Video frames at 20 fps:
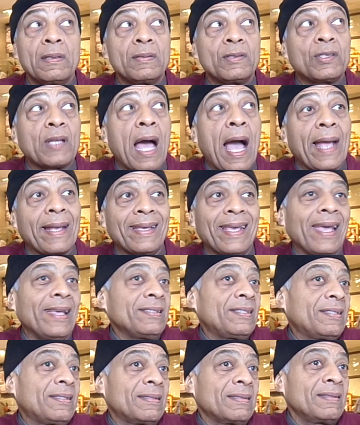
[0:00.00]
I
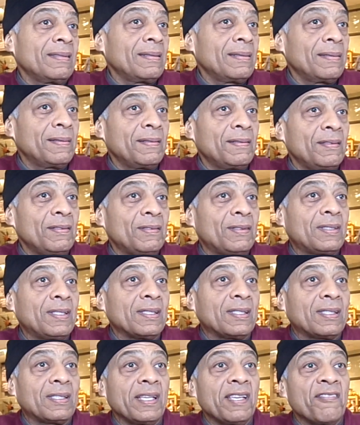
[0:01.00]
guess to
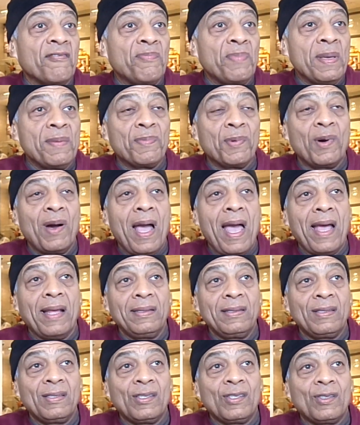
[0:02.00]
see if people
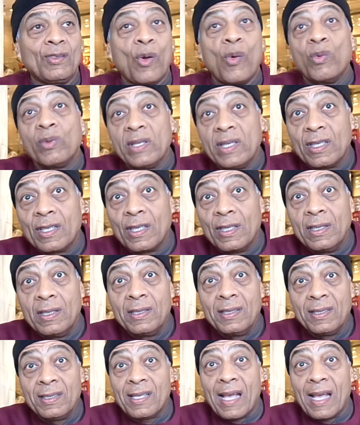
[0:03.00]
had stolen goods.